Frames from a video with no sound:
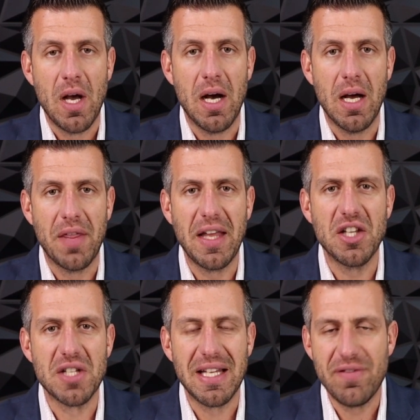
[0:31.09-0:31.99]
I
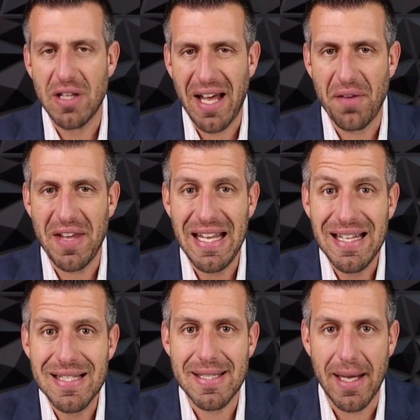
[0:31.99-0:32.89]
think it's going to give you a lot of
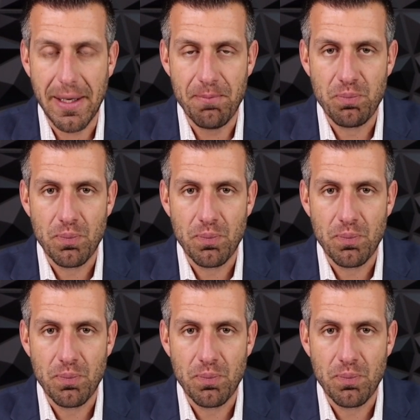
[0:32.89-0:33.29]
insight